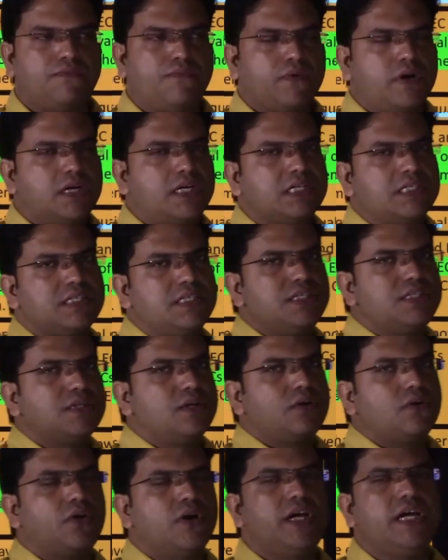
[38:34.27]
if a
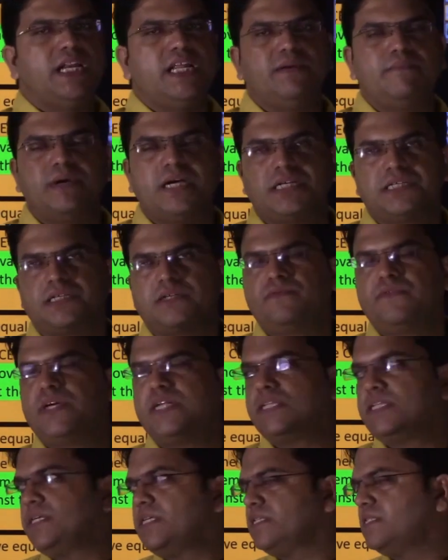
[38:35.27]
decision on any matter
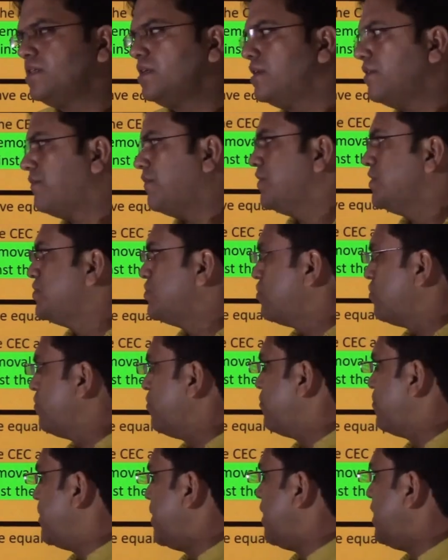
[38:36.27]
where there is a difference
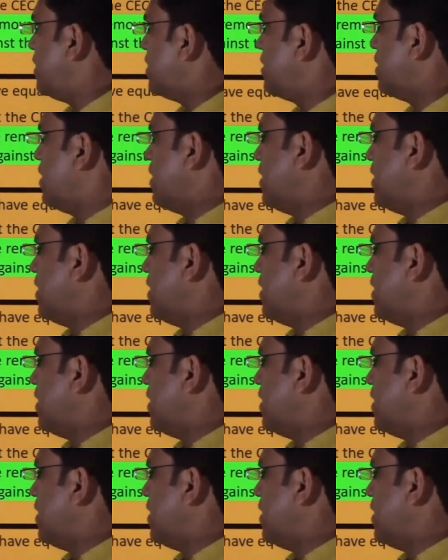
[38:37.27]
of opinion